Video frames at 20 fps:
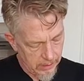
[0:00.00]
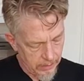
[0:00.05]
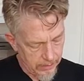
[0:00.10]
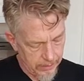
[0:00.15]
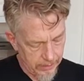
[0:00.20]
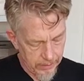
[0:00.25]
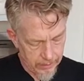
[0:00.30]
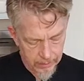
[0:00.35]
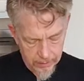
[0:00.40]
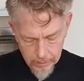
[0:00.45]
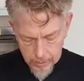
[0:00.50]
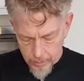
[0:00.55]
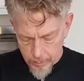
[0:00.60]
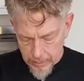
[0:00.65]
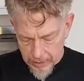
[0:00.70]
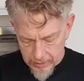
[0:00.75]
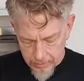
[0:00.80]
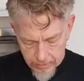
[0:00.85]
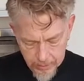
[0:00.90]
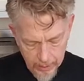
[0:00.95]
the
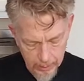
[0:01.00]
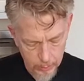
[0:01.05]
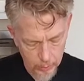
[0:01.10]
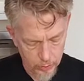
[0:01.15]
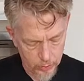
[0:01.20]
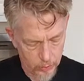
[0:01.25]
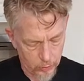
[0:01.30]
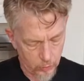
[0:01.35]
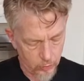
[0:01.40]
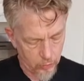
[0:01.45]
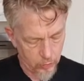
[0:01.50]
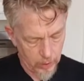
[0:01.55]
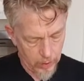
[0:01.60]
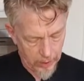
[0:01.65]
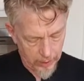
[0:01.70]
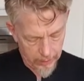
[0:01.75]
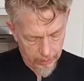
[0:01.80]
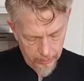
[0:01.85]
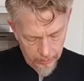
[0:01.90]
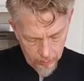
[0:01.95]
meat fibers
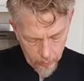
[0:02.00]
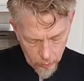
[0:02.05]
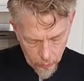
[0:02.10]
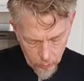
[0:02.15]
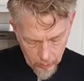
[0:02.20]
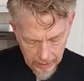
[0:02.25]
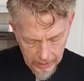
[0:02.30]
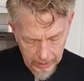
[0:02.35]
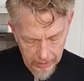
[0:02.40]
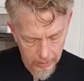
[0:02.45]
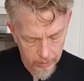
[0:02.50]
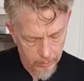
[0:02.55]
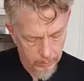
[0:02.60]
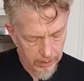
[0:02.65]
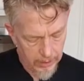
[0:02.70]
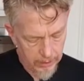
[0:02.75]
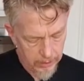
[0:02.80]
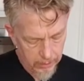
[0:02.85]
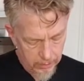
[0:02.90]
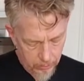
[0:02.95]
run. The grain of the
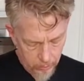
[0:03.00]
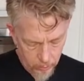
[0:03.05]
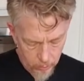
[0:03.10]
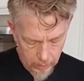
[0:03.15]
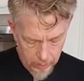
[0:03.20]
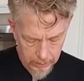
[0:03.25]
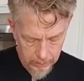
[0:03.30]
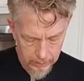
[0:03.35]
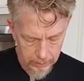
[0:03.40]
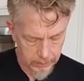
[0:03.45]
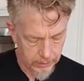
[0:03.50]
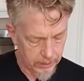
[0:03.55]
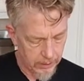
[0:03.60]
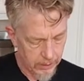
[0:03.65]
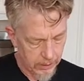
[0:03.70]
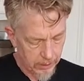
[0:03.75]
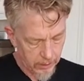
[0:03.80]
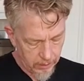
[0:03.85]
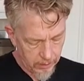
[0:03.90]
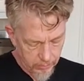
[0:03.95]
meat runs
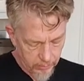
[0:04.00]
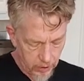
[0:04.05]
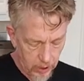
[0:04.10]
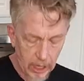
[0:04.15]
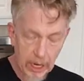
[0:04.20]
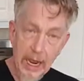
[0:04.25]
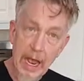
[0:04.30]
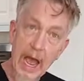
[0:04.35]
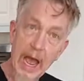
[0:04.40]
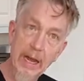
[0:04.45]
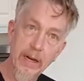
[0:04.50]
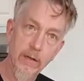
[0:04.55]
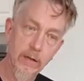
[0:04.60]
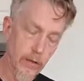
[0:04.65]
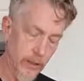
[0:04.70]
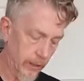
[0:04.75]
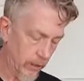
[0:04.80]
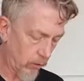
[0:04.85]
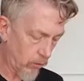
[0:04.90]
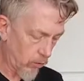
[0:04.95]
kind of
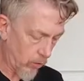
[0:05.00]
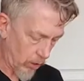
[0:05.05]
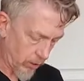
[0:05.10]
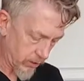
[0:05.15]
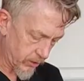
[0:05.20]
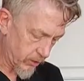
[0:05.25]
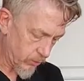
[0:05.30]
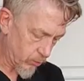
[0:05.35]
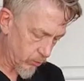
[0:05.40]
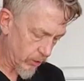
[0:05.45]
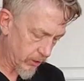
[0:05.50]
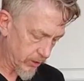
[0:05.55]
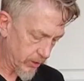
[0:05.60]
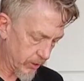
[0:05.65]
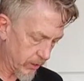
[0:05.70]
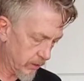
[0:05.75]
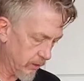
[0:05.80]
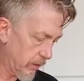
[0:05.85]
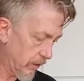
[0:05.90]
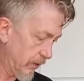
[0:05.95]
diagonally across the
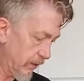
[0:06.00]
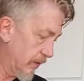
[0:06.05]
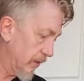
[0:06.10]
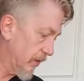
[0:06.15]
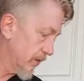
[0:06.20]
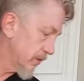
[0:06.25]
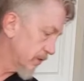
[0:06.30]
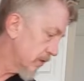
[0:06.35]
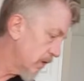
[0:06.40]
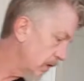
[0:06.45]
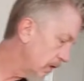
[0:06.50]
brisket like this